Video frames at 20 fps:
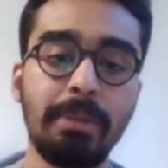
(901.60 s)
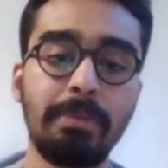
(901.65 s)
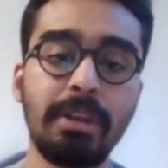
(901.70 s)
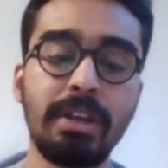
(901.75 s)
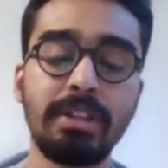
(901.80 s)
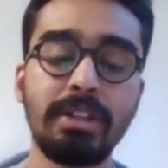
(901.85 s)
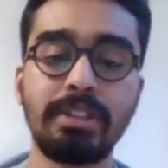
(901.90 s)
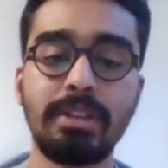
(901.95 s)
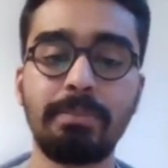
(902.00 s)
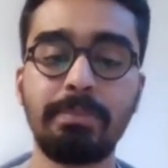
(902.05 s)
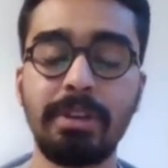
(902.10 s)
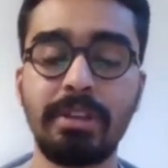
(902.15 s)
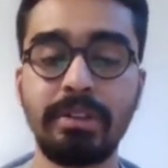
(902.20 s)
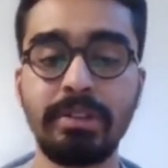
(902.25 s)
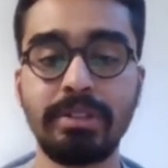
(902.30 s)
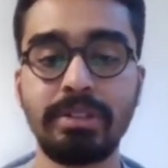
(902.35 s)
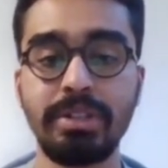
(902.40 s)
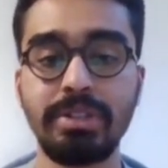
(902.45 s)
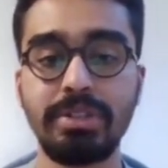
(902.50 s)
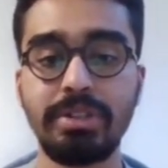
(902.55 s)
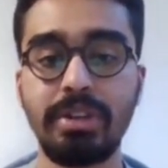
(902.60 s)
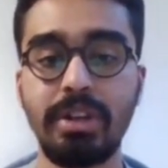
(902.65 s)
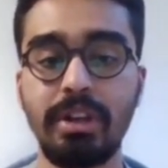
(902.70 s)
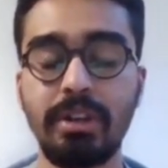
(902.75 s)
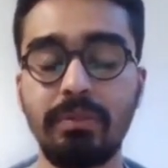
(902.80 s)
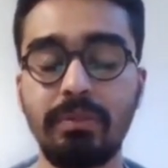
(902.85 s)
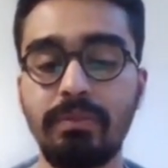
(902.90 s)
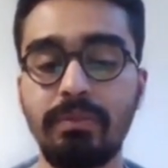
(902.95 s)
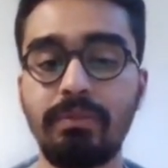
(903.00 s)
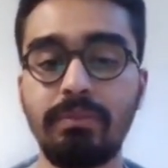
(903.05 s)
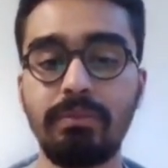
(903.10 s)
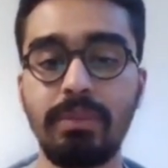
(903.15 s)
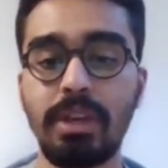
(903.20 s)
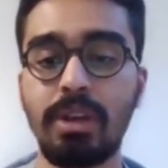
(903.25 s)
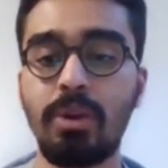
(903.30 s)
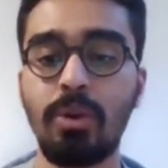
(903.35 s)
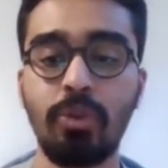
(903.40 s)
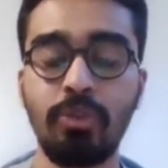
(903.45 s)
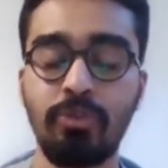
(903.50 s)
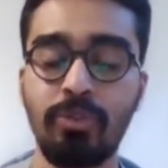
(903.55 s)
chemicals and materials engineering, we
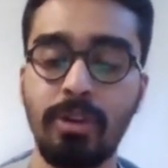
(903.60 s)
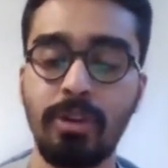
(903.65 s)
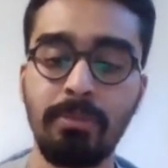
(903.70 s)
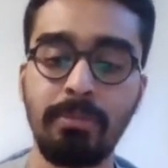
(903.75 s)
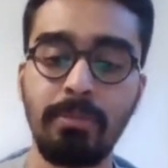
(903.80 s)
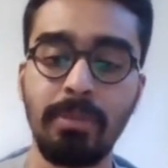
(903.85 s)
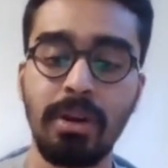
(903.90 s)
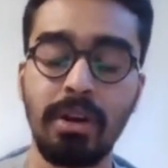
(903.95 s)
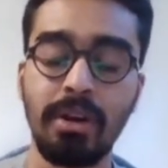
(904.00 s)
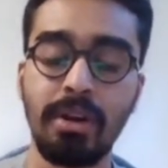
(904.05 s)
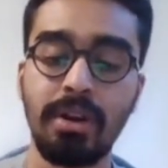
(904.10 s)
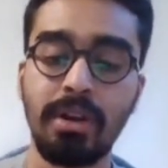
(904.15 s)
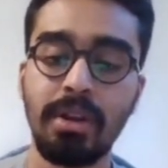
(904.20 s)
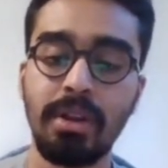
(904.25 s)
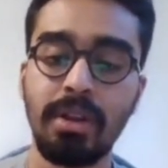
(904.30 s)
go from uh,